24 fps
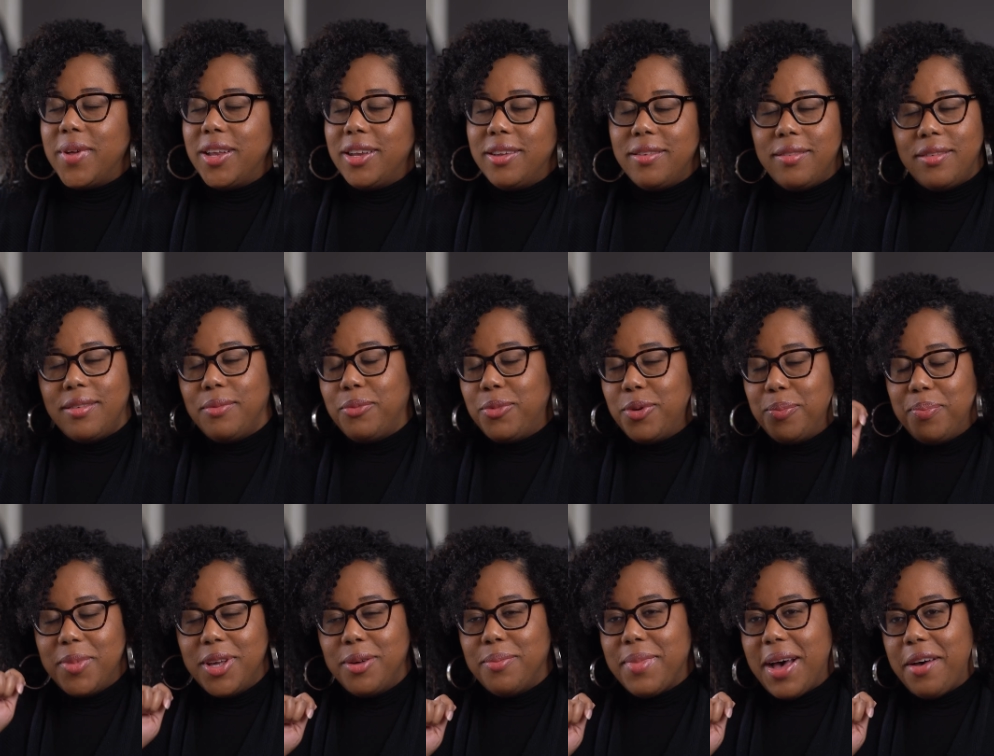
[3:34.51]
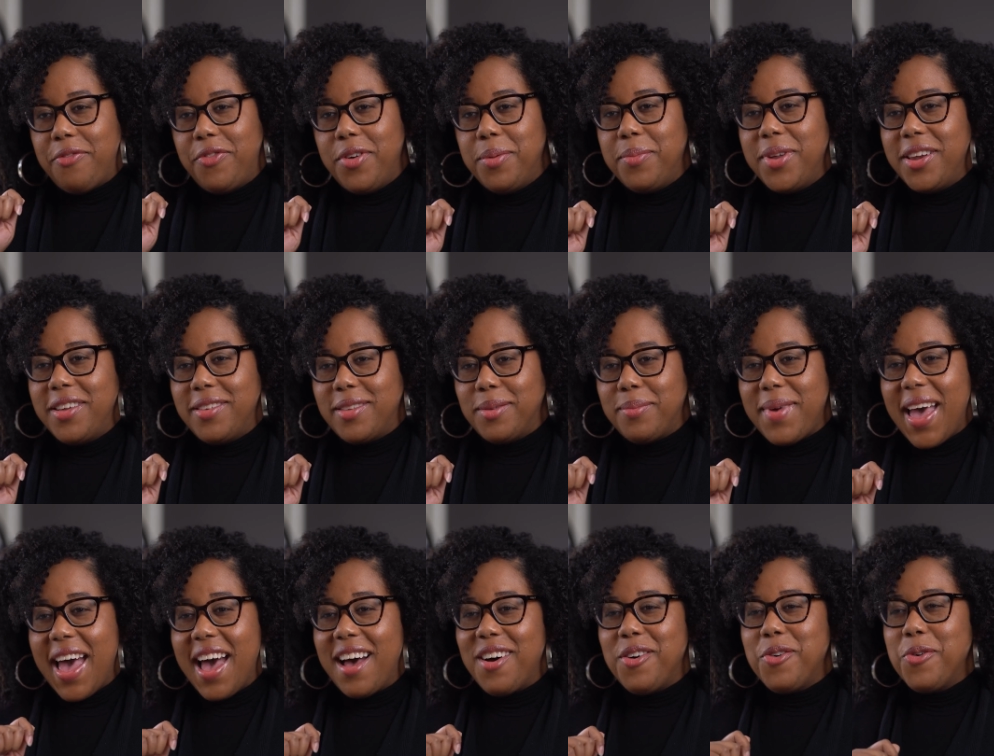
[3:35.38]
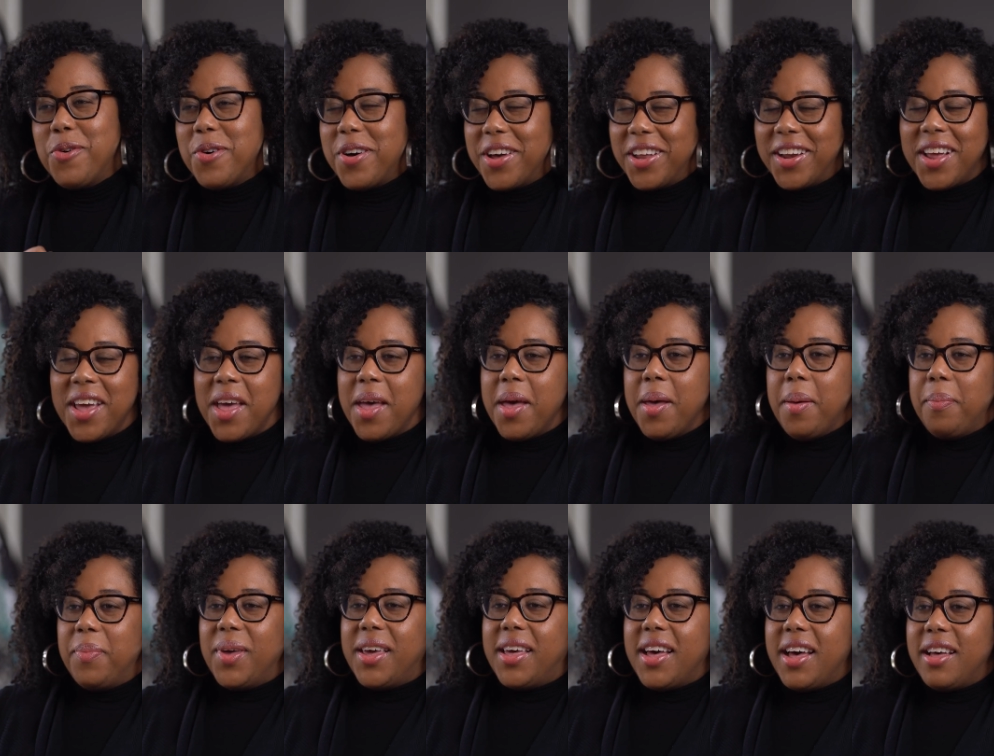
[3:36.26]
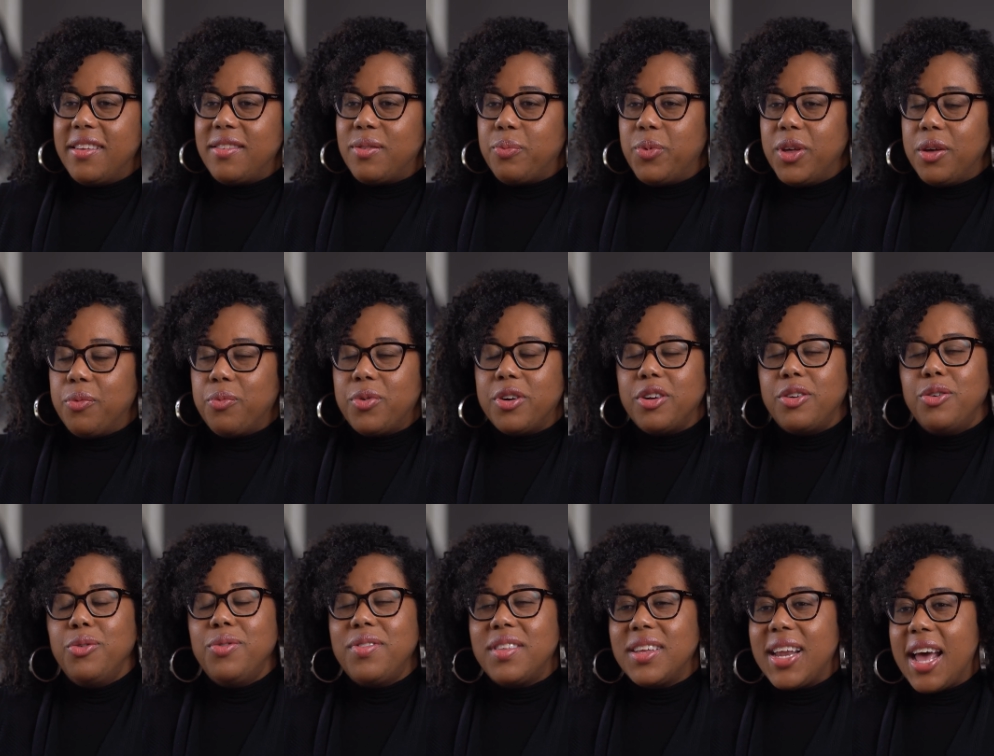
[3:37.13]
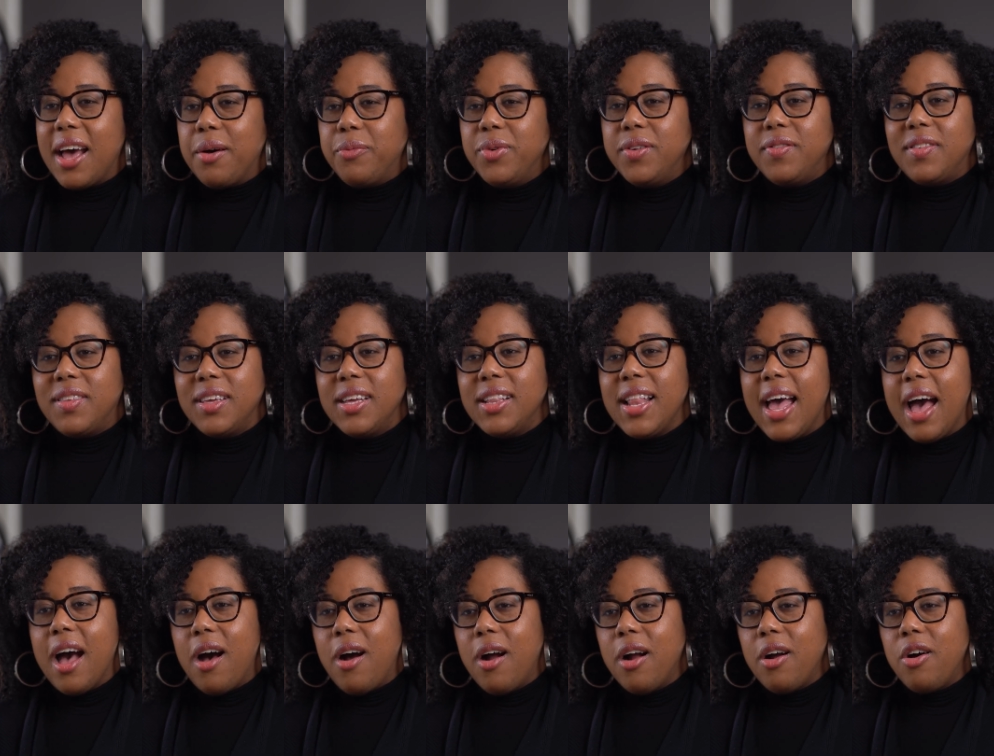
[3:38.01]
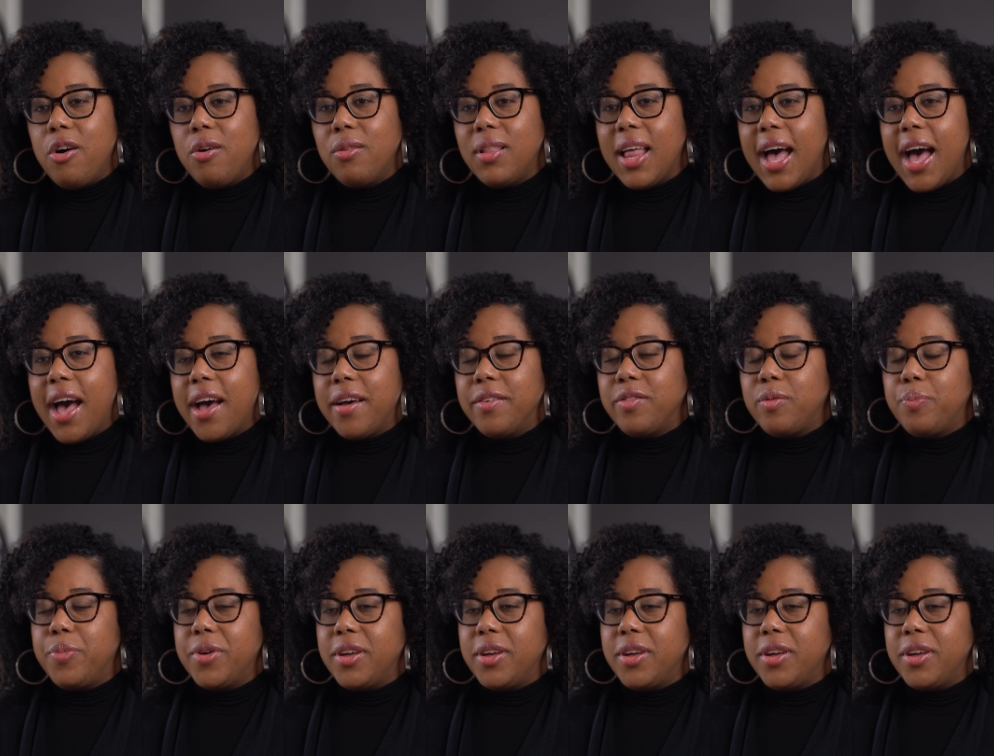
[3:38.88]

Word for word: and this is with me and my feminism hat on, because we, are used to that. We've seen that our whole lives.